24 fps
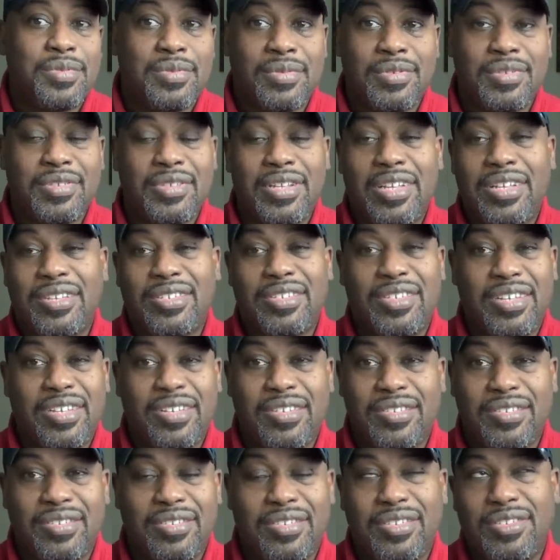it's like say,
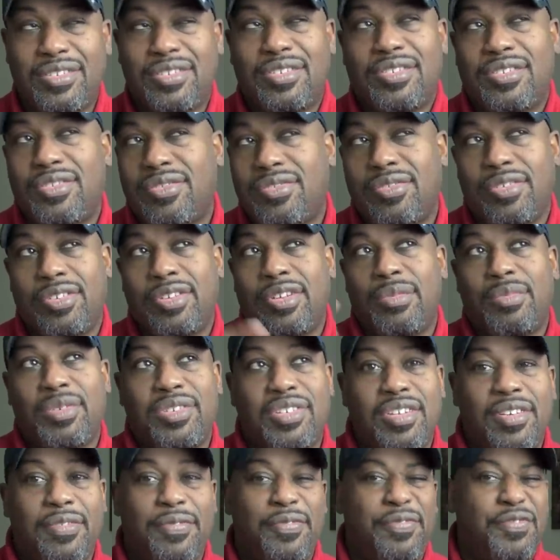just, just throw a number,
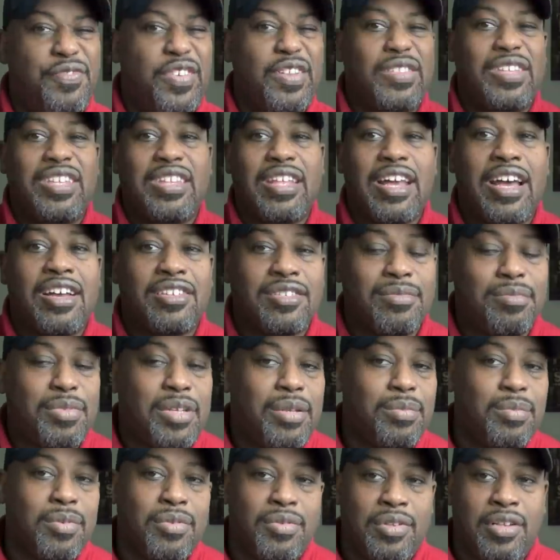say 50,000
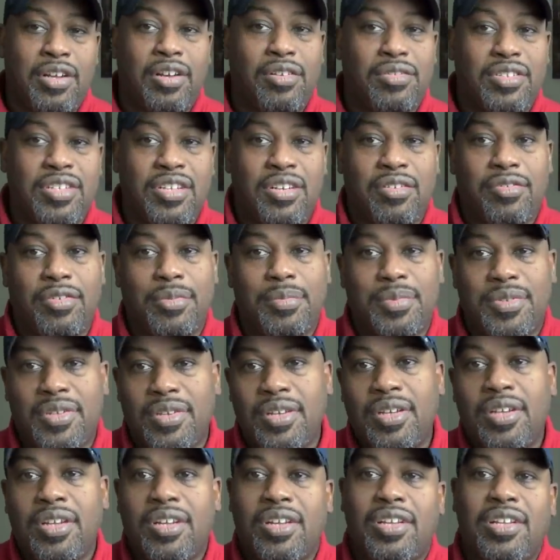people in all 10 groups
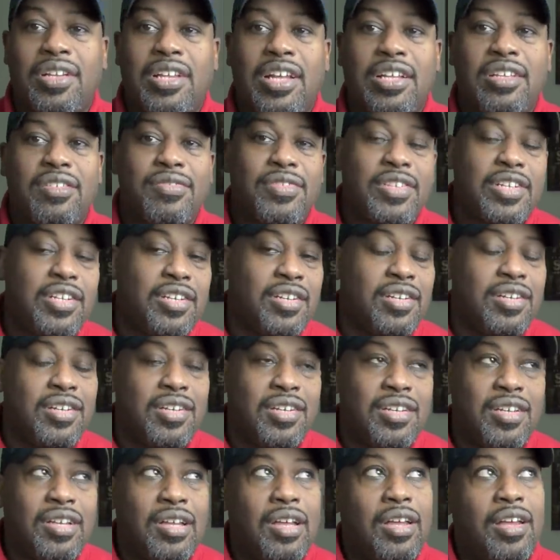collectively.
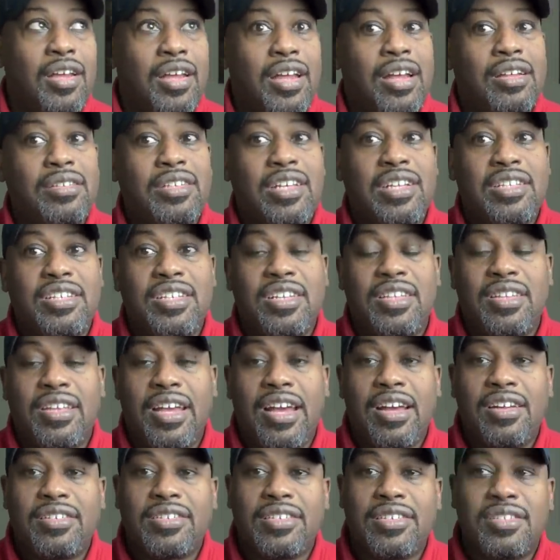Out that
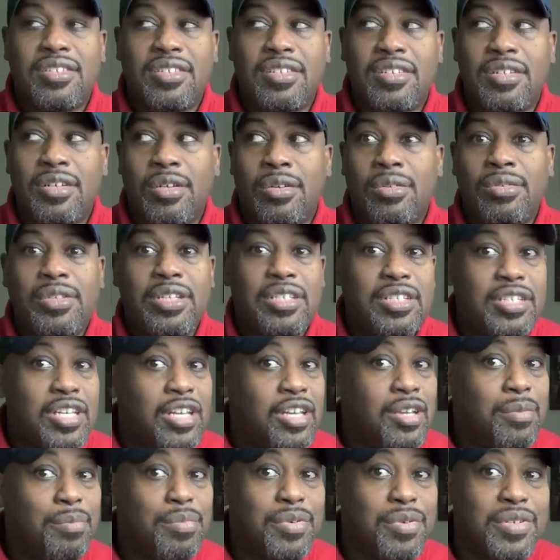10,000, only
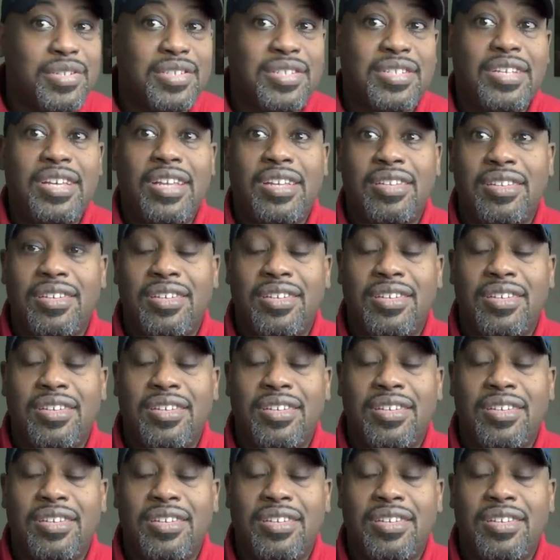10%,